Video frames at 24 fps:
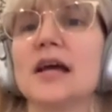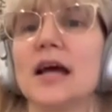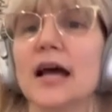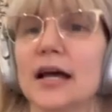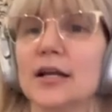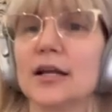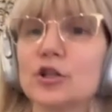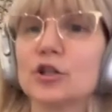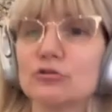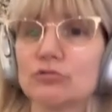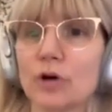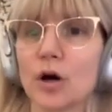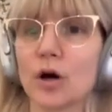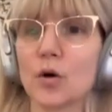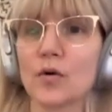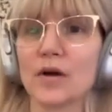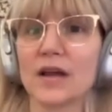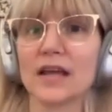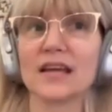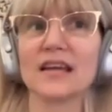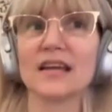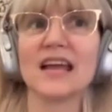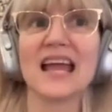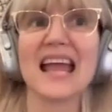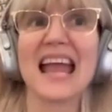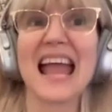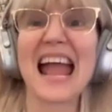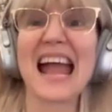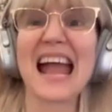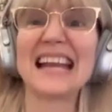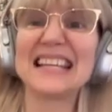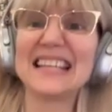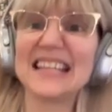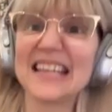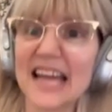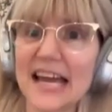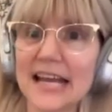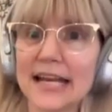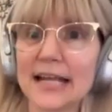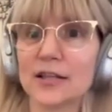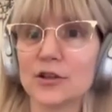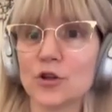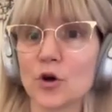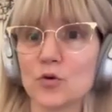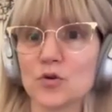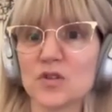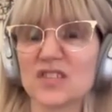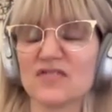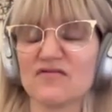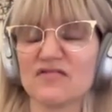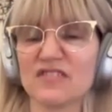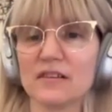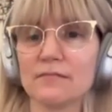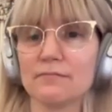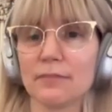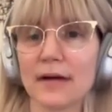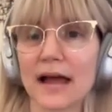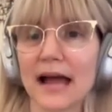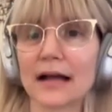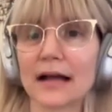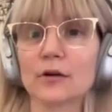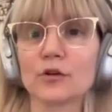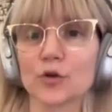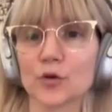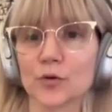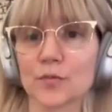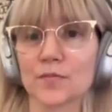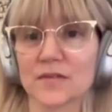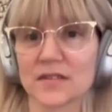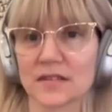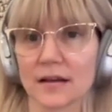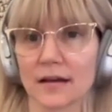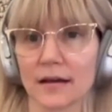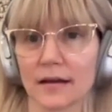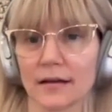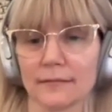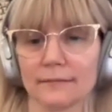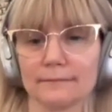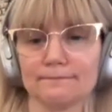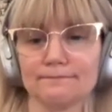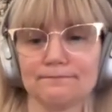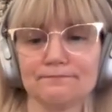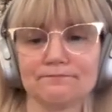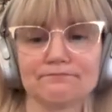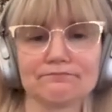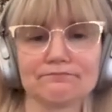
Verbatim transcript: and growing and getting those feedback loops in.